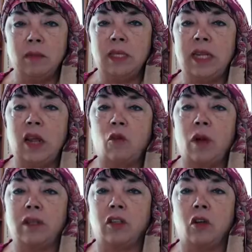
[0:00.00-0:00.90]
to take
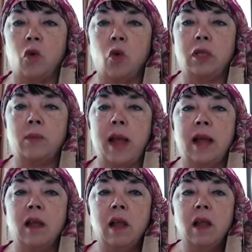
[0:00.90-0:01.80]
rest on horseback,
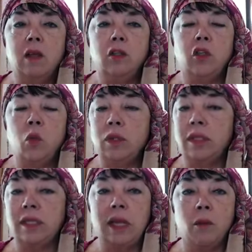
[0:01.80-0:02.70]
so when
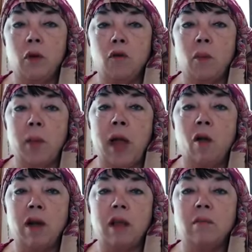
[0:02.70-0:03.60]
slumber
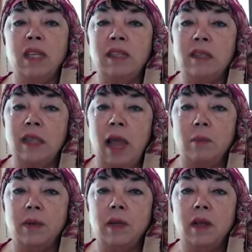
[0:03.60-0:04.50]
overpowered him, he
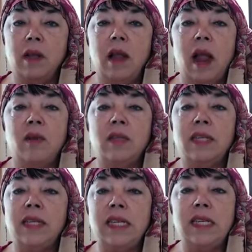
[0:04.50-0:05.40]
slept, and
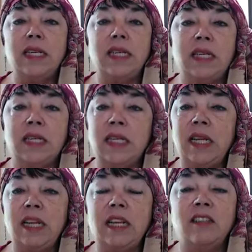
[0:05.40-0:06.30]
the
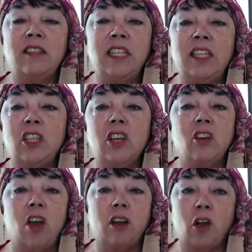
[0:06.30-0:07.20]
steed ceased
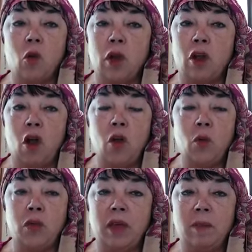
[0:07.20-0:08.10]
not going on
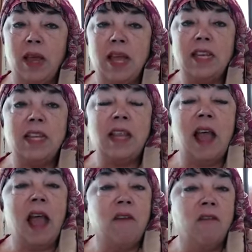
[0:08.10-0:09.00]
with him till
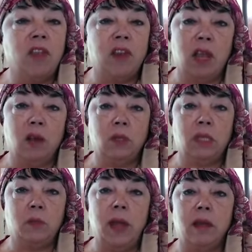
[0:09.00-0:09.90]
half the night was
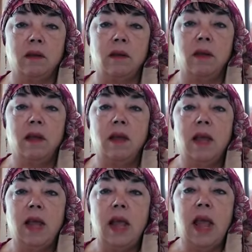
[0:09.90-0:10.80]
spent,
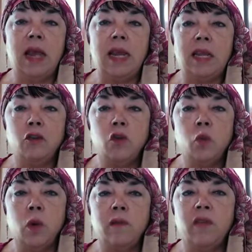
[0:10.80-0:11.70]
and entered
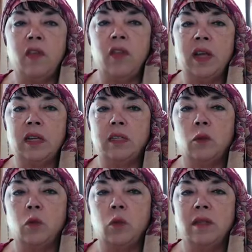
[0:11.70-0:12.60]
one of the thickets
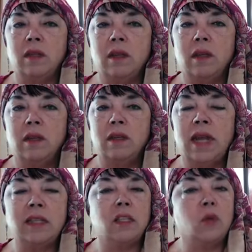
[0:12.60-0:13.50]
which was
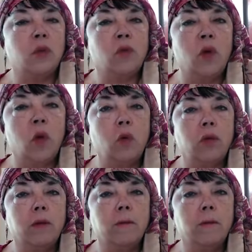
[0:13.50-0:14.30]
dense with growth.